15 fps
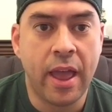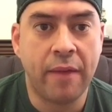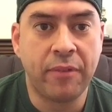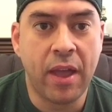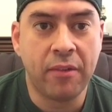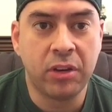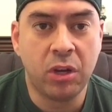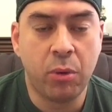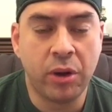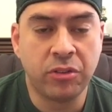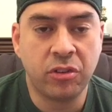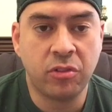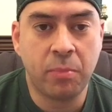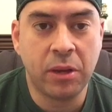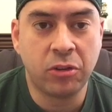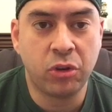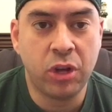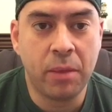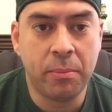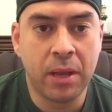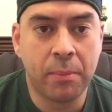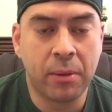If you have any questions, make sure you
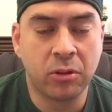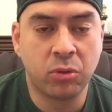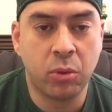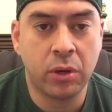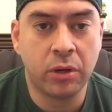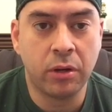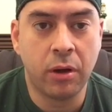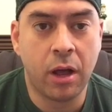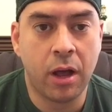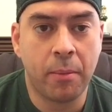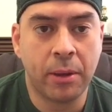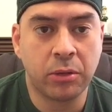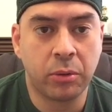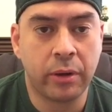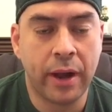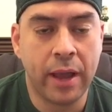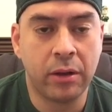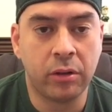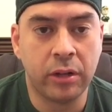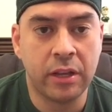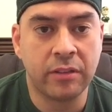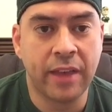hit me up on Twitter. My Twitter
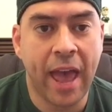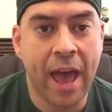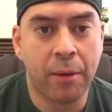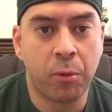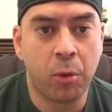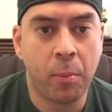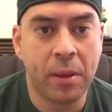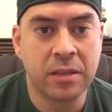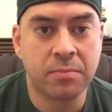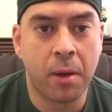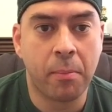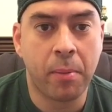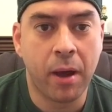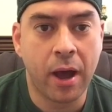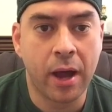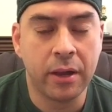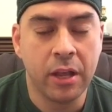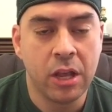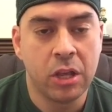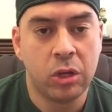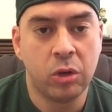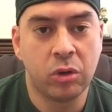handle is @RotoBaseballPod.
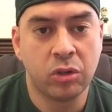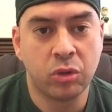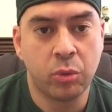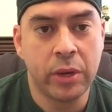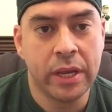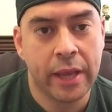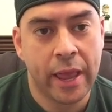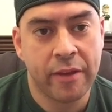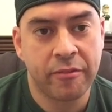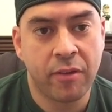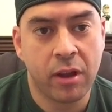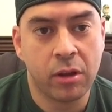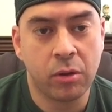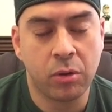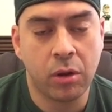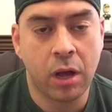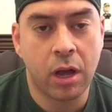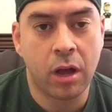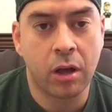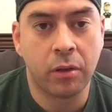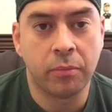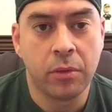You can tweet and
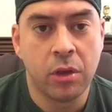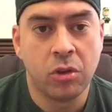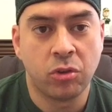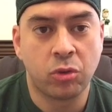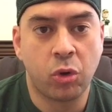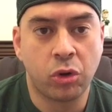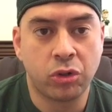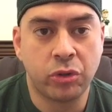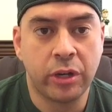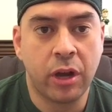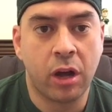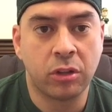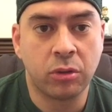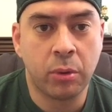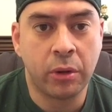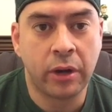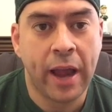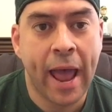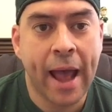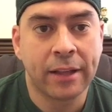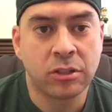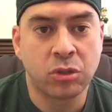follow ScoreStreak on Twitter
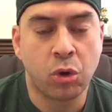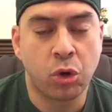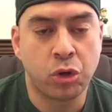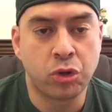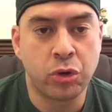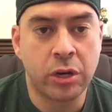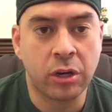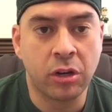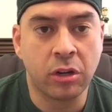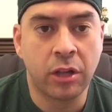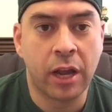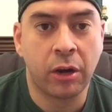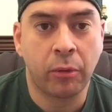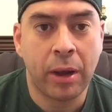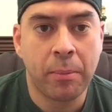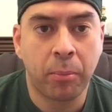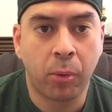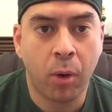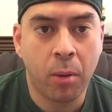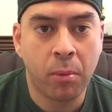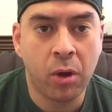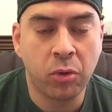@ScoreStreaker. A lot of great
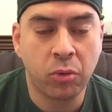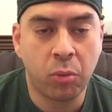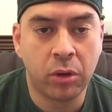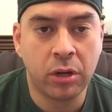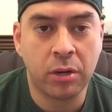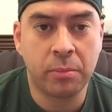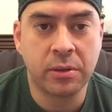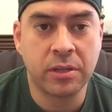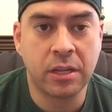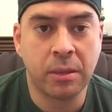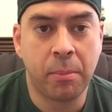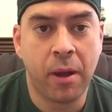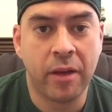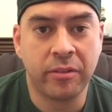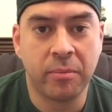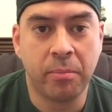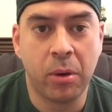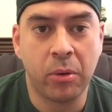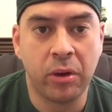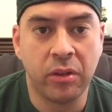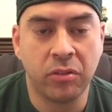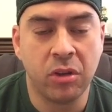promos, 100% deposit
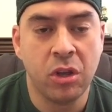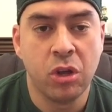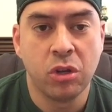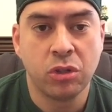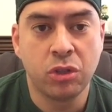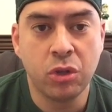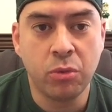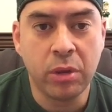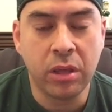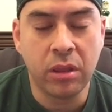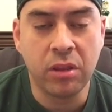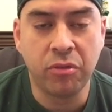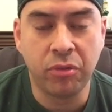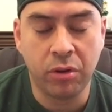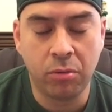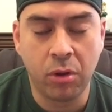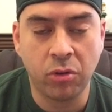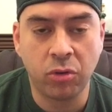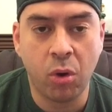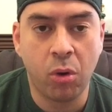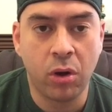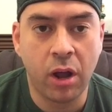bonus, 2 weekly free
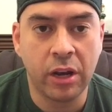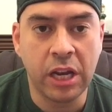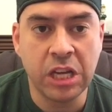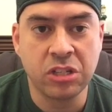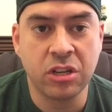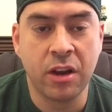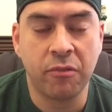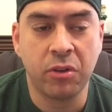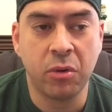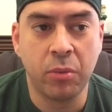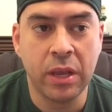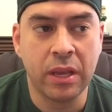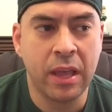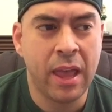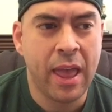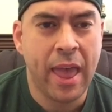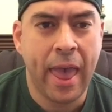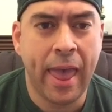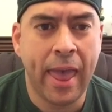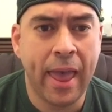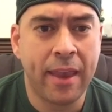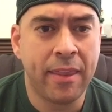rolls going on each and every week,
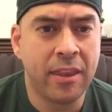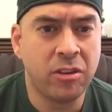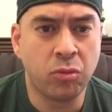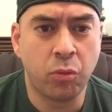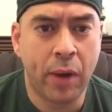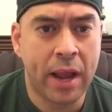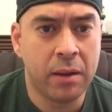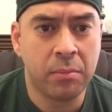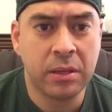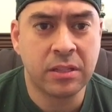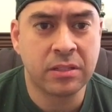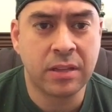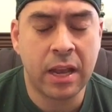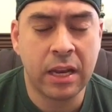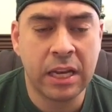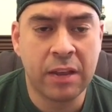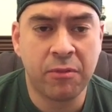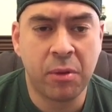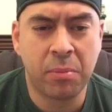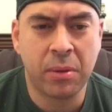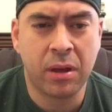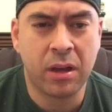and they just randomly decided
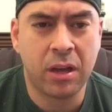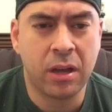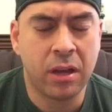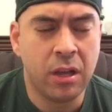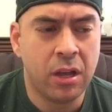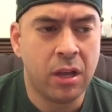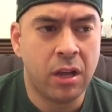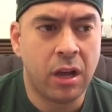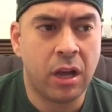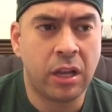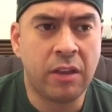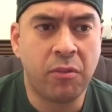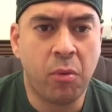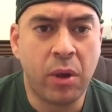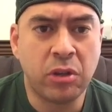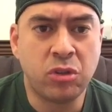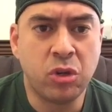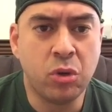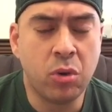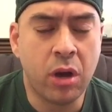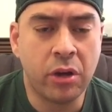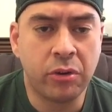to give away
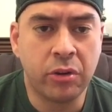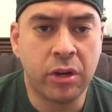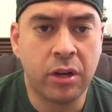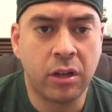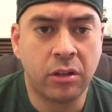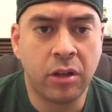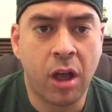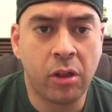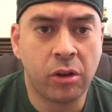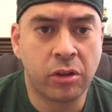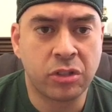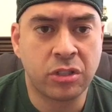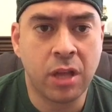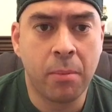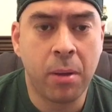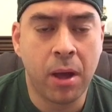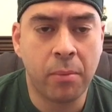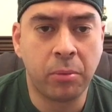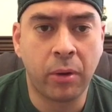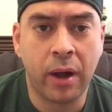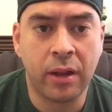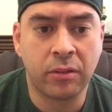$200
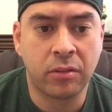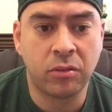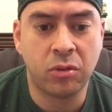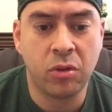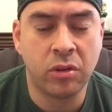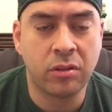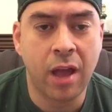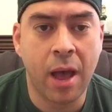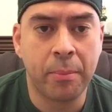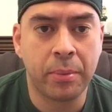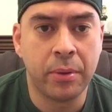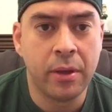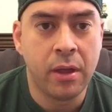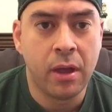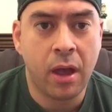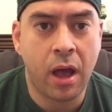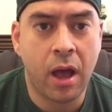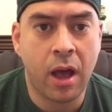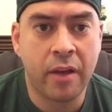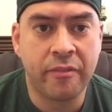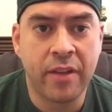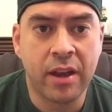StubHub credits to the top
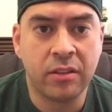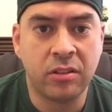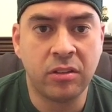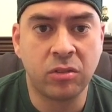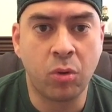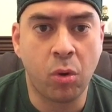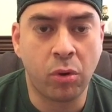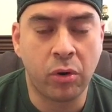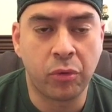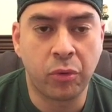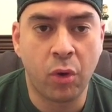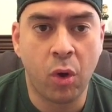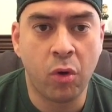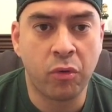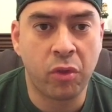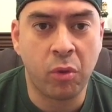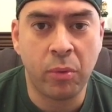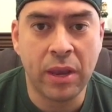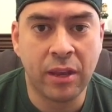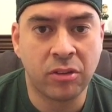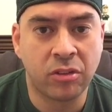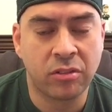fantasy scorers over the
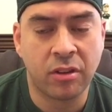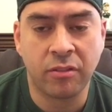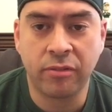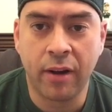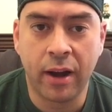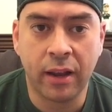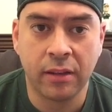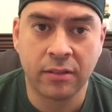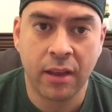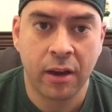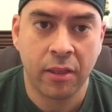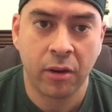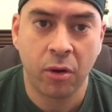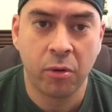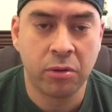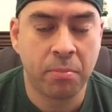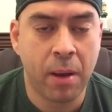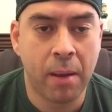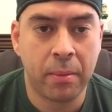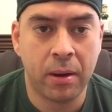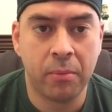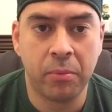weekend, just on Friday and Saturday. They're always
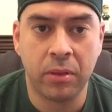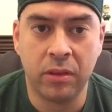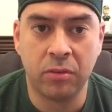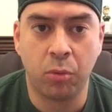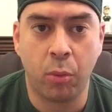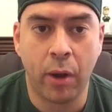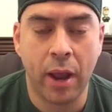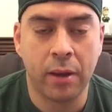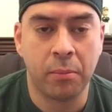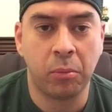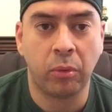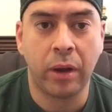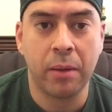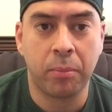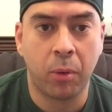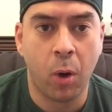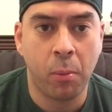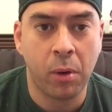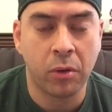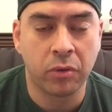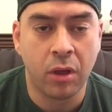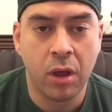popping up with these random great
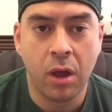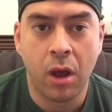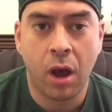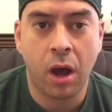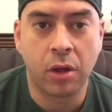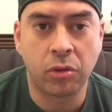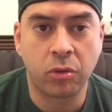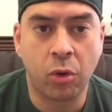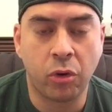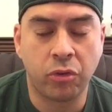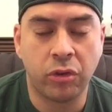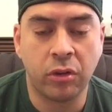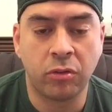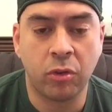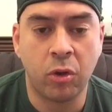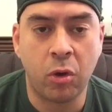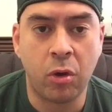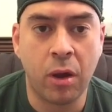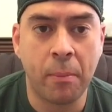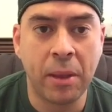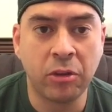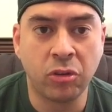promos on ScoreStreak.
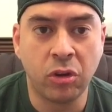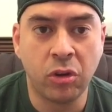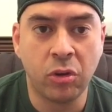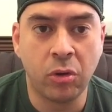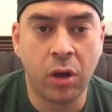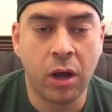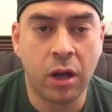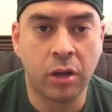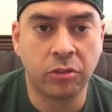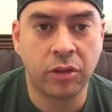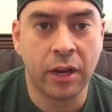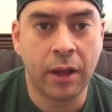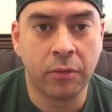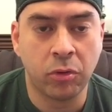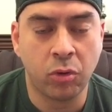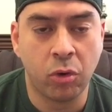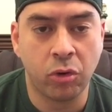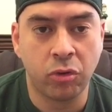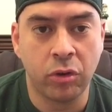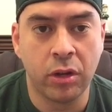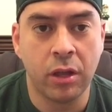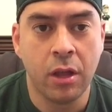So make sure you check out the
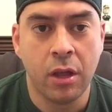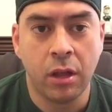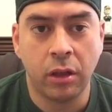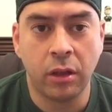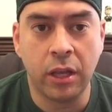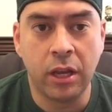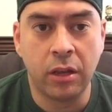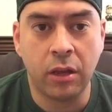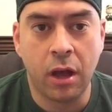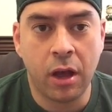ScoreStreak link